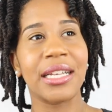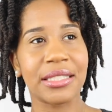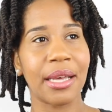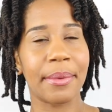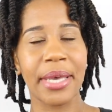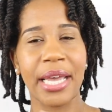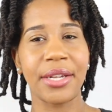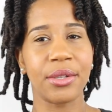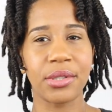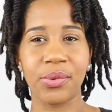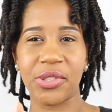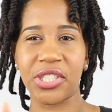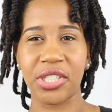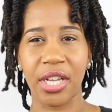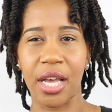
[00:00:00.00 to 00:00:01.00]
I mean, I do
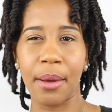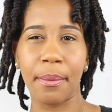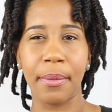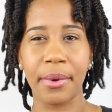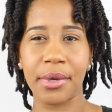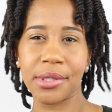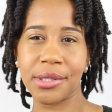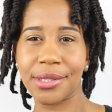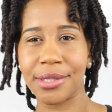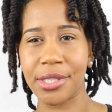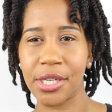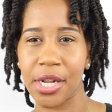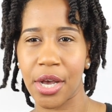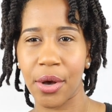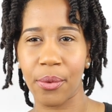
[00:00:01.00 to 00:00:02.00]
switch it up,
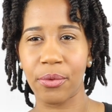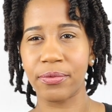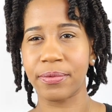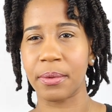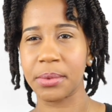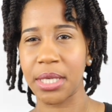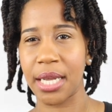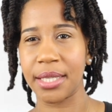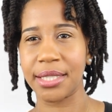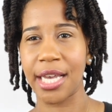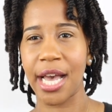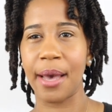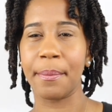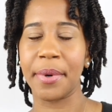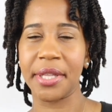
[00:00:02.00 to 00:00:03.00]
you know, from time to
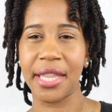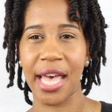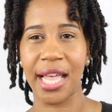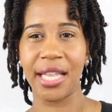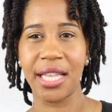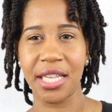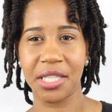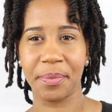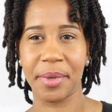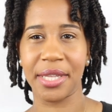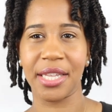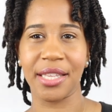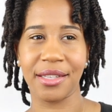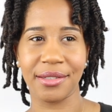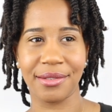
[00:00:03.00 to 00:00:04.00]
time, but that has
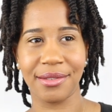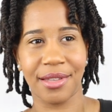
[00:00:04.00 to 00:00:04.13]
been the,